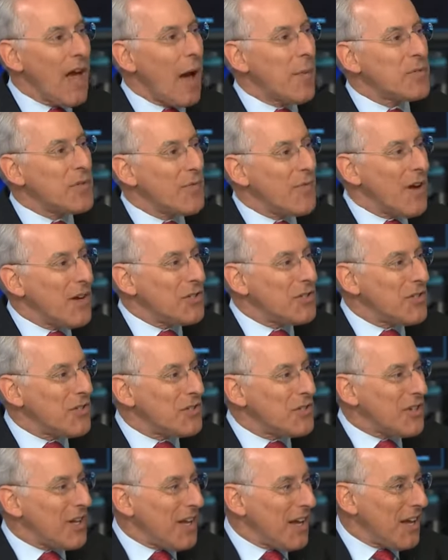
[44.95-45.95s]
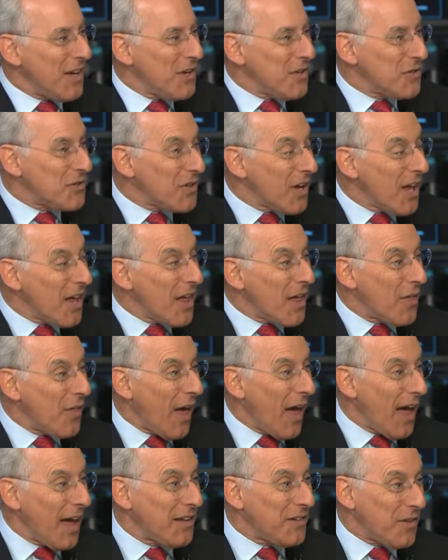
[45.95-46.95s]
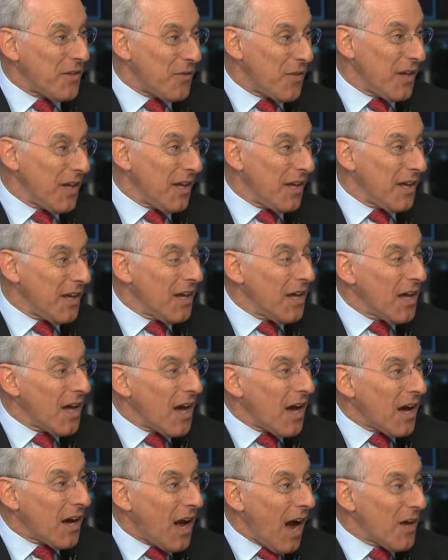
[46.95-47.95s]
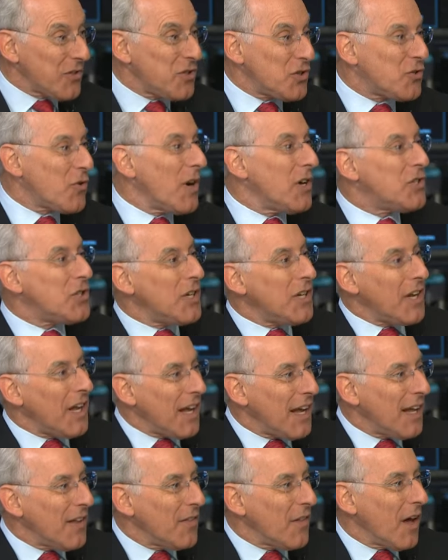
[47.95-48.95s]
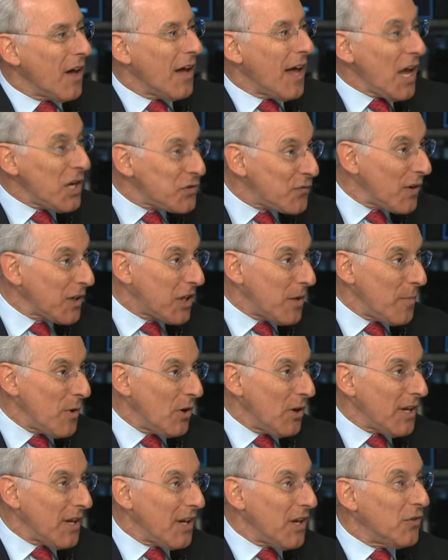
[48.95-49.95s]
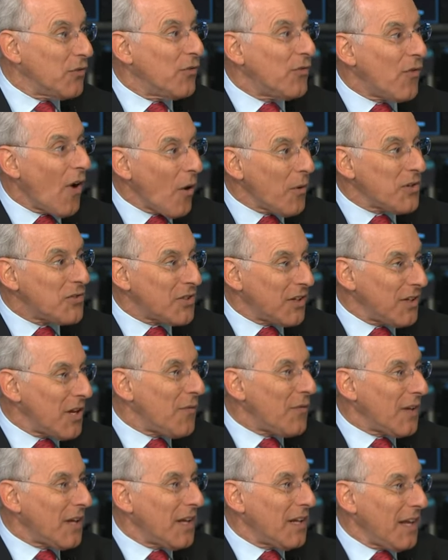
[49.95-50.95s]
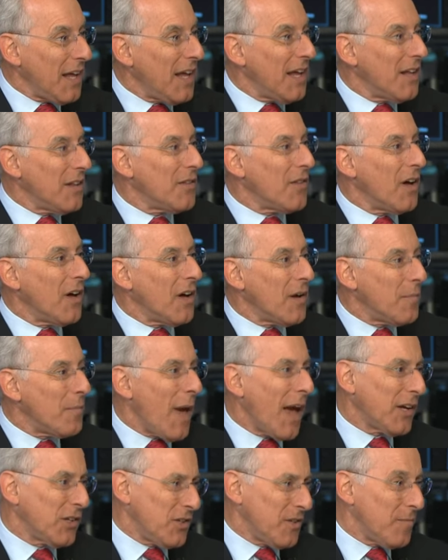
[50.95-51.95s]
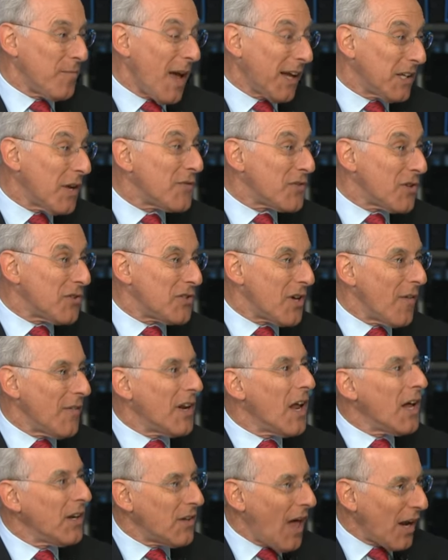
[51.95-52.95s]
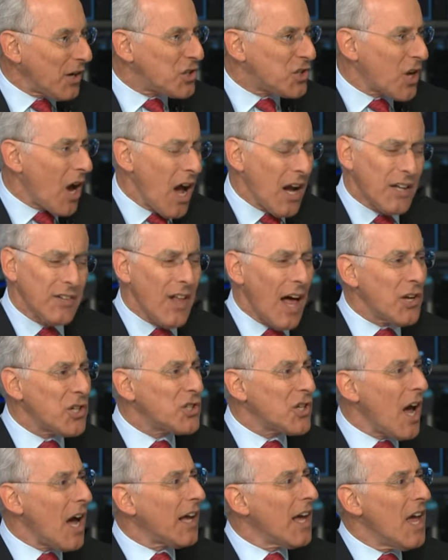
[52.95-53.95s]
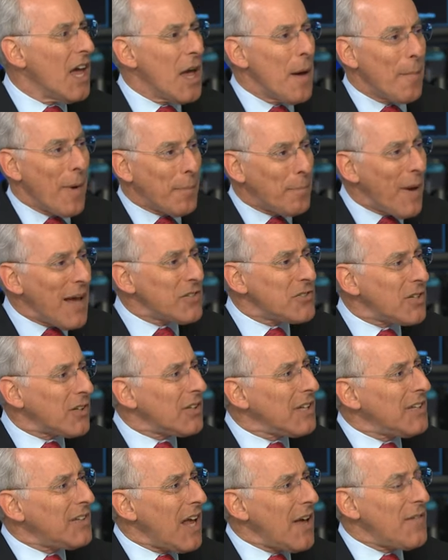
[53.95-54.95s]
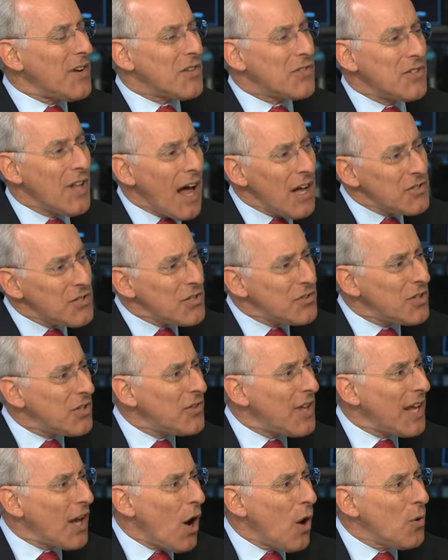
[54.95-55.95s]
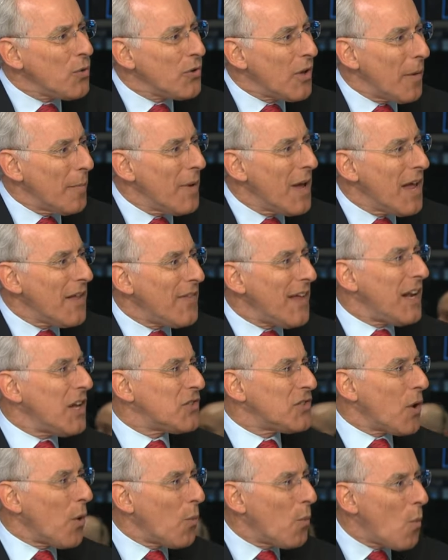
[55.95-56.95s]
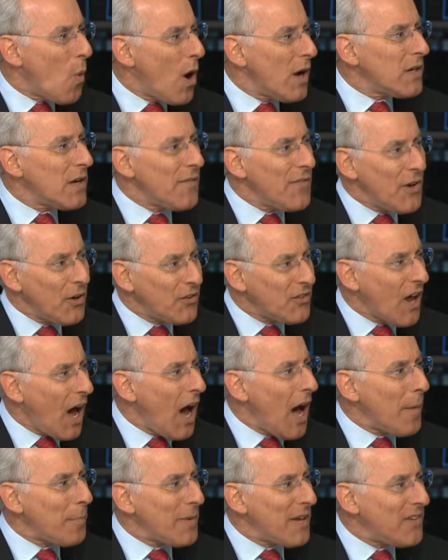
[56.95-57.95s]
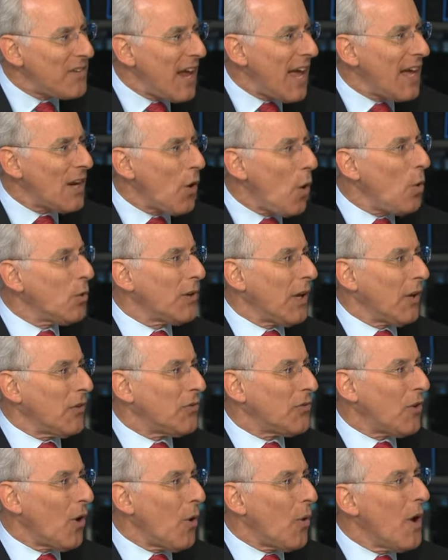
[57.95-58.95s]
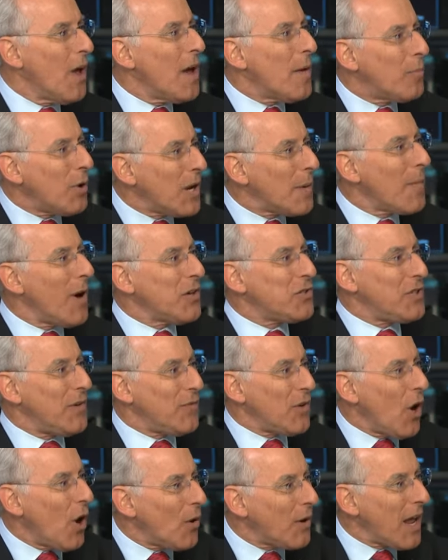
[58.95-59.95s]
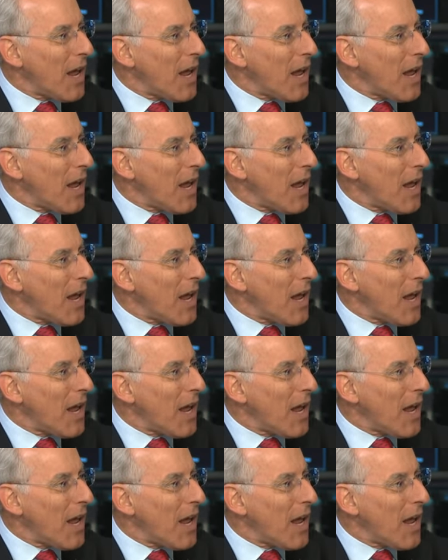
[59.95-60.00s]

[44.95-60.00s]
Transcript: observations is that the concentration in the hedge fund community is very significant in the mag Magnificent Seven. No not surprise. A shock, not a shock. But basically, David, it's not just that they own them, that it's one of their top ten holdings. So pretty much if you own